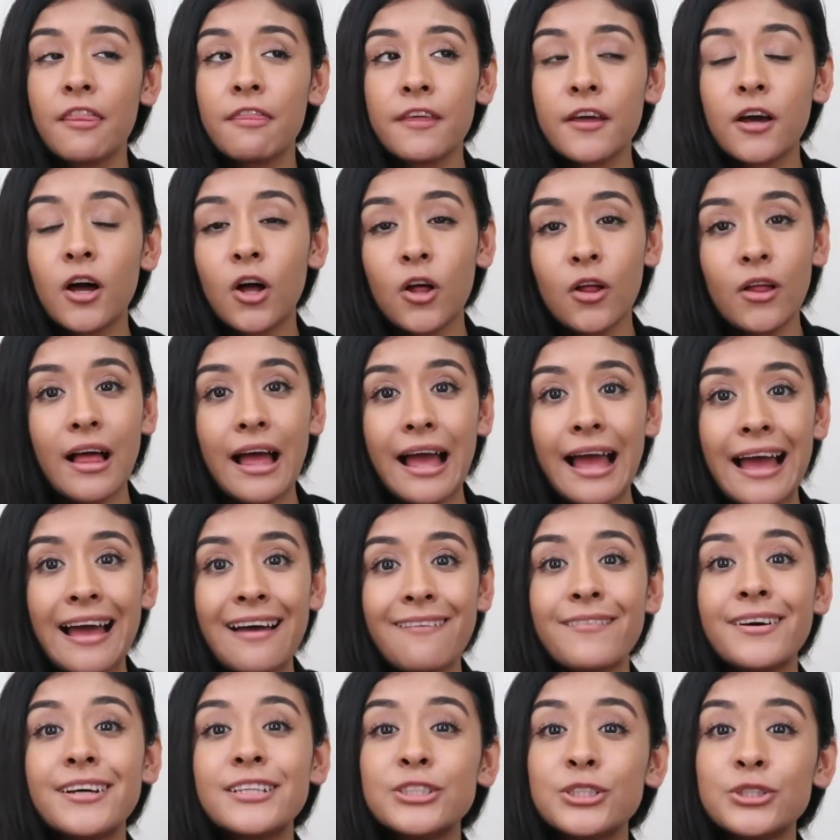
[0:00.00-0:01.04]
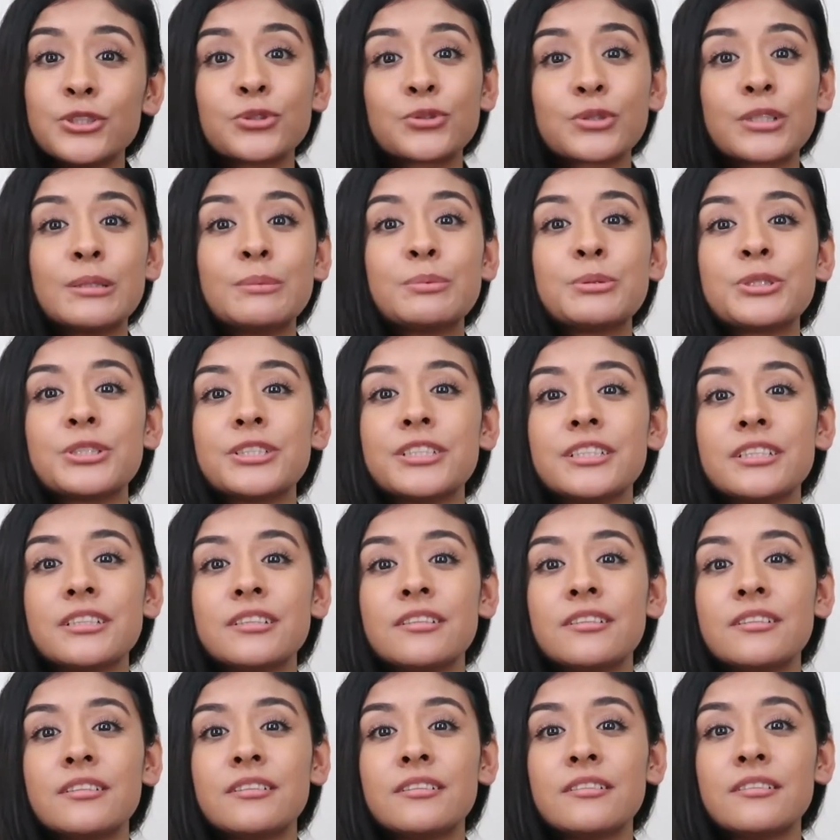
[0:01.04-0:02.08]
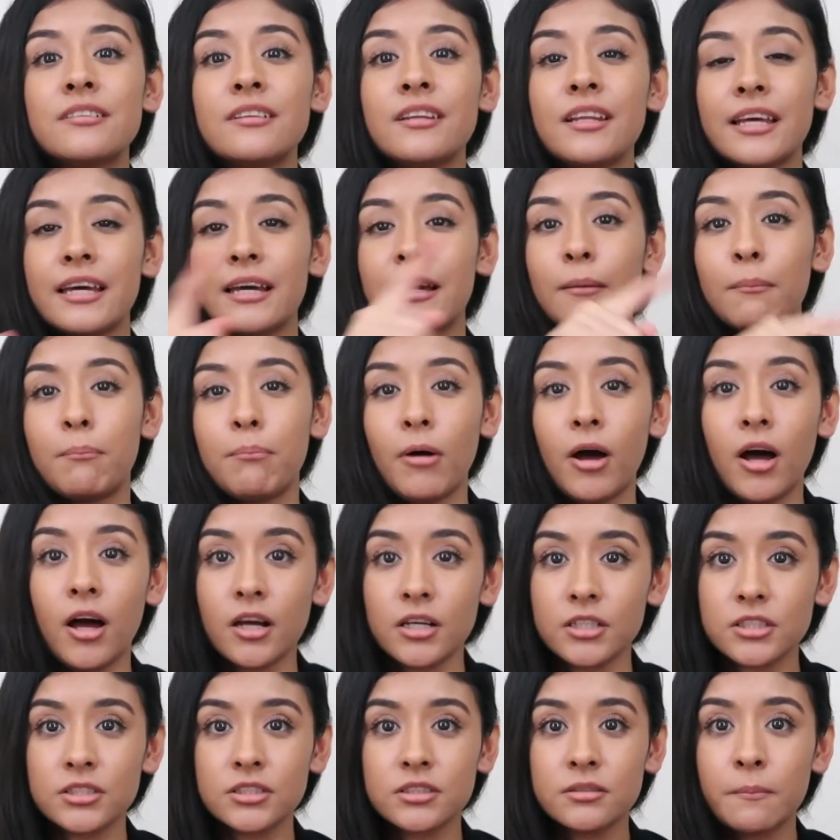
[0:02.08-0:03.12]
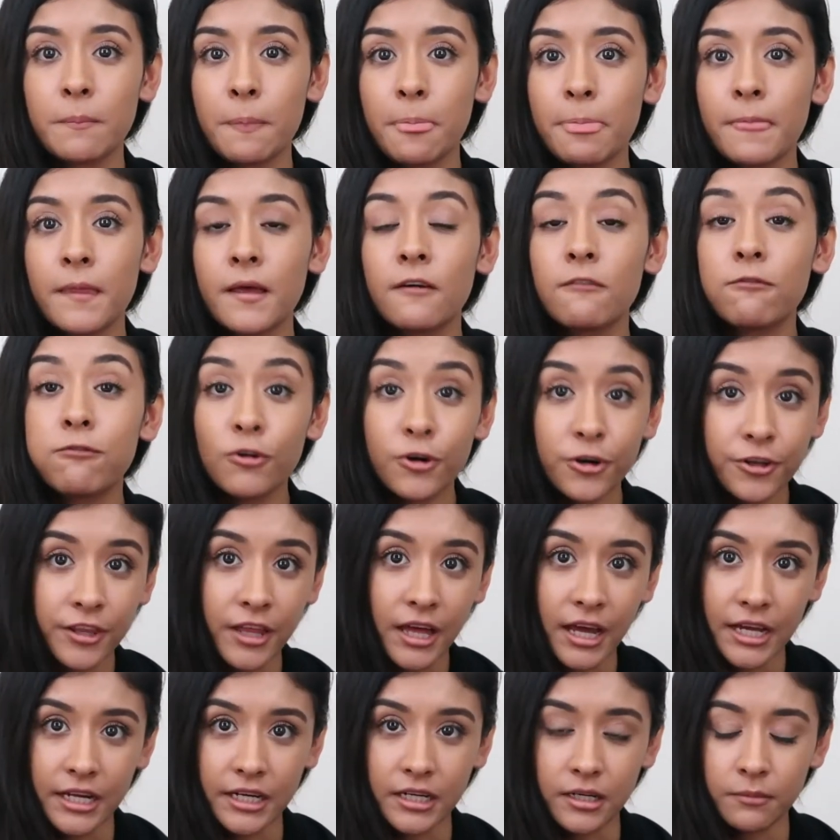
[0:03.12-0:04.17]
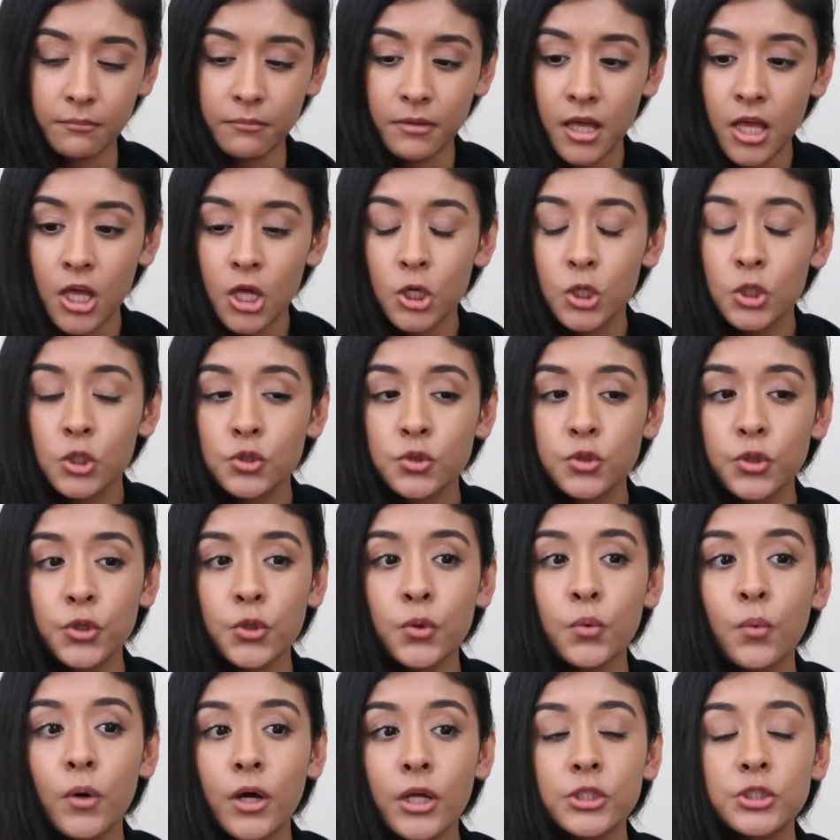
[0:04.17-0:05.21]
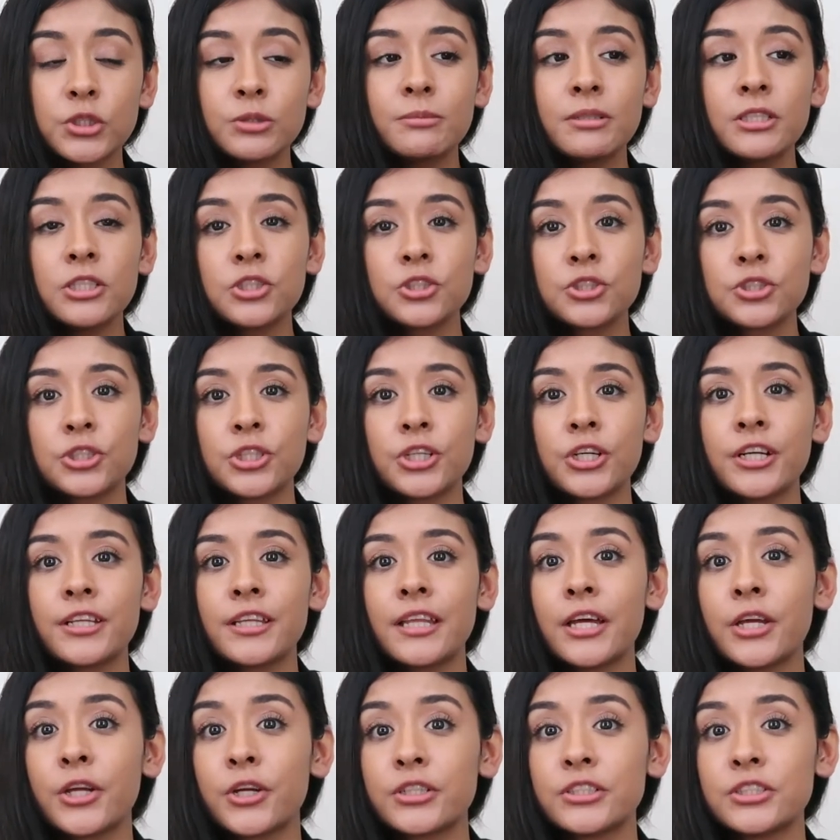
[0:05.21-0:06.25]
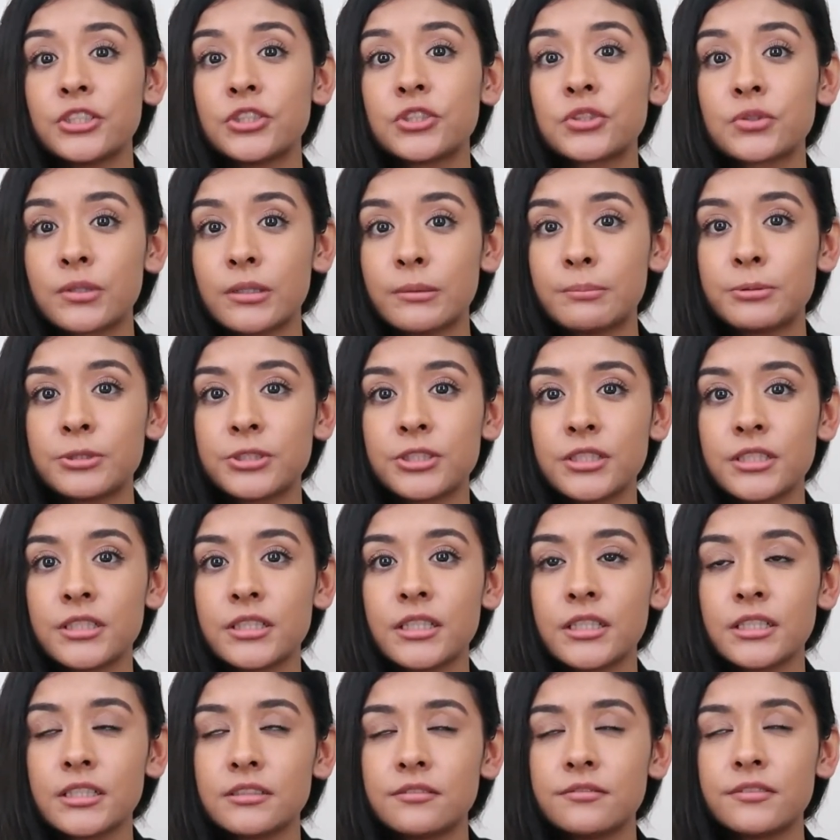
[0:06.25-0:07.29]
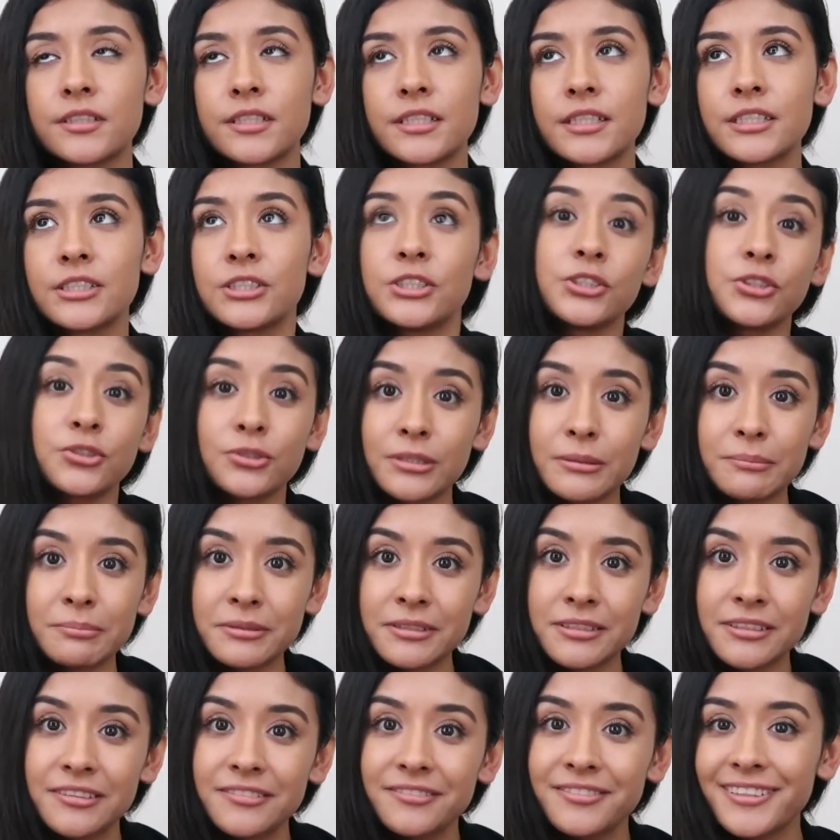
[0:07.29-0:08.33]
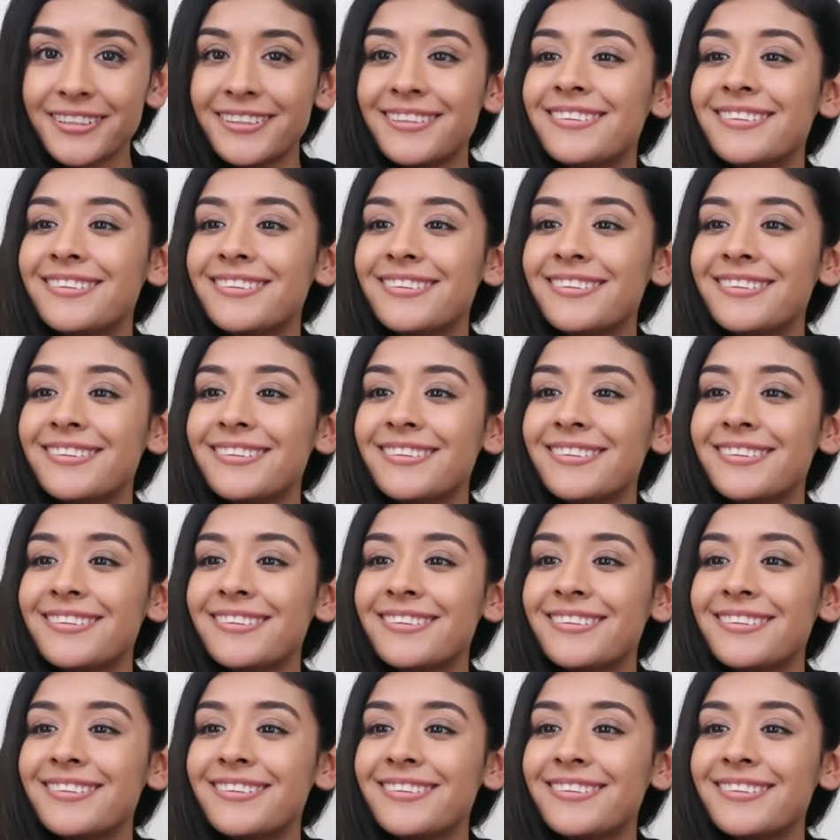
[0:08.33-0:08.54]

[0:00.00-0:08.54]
they all have a description, like a box for the item. So you want to make sure that your description is very descriptive.